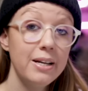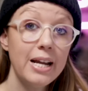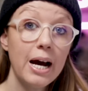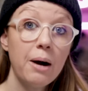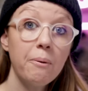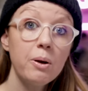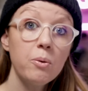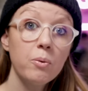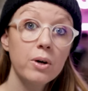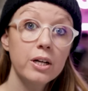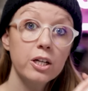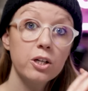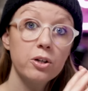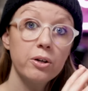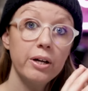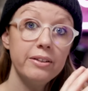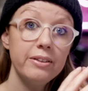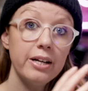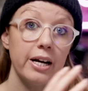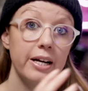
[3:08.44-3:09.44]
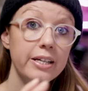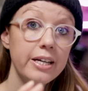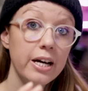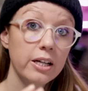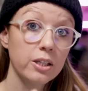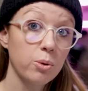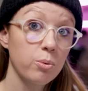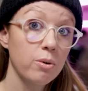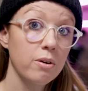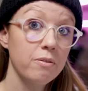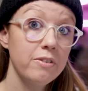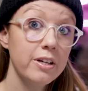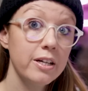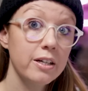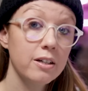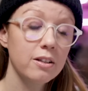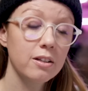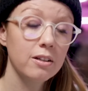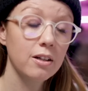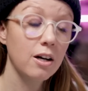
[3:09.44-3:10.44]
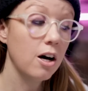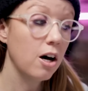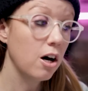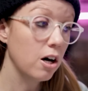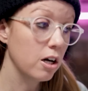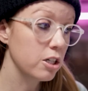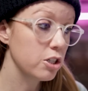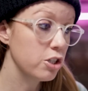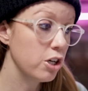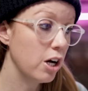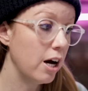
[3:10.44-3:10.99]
But now we want to create that yellow reveal on